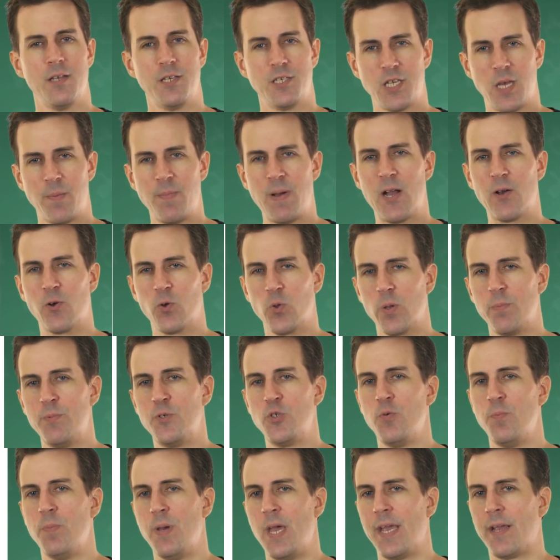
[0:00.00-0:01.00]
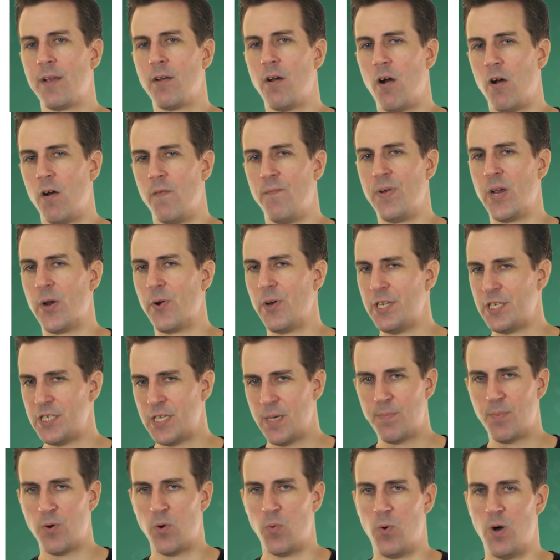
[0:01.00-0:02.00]
Some algorithms you make are very
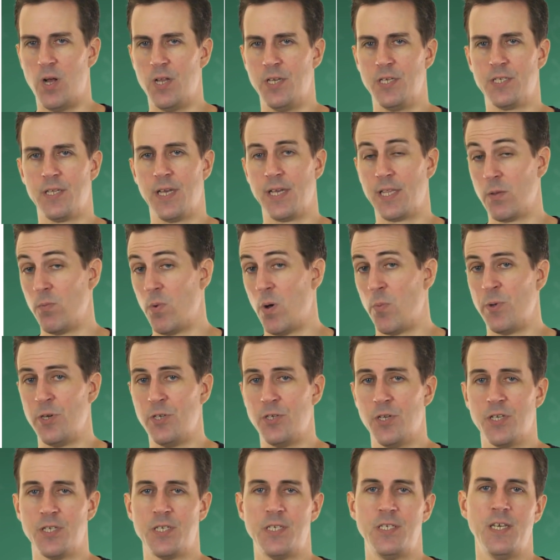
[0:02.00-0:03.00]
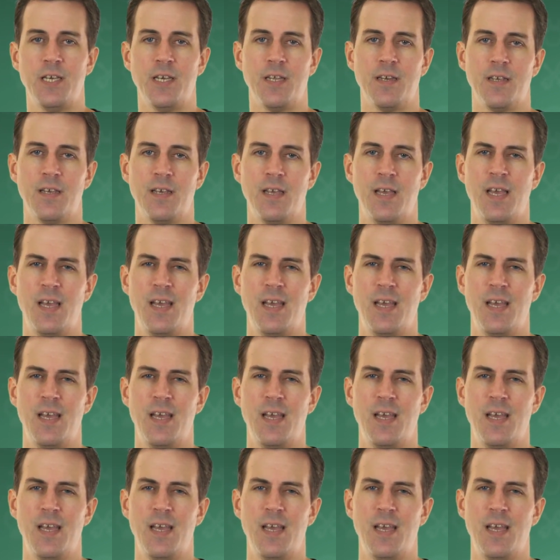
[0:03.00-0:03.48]
simple ones, like the one we just did,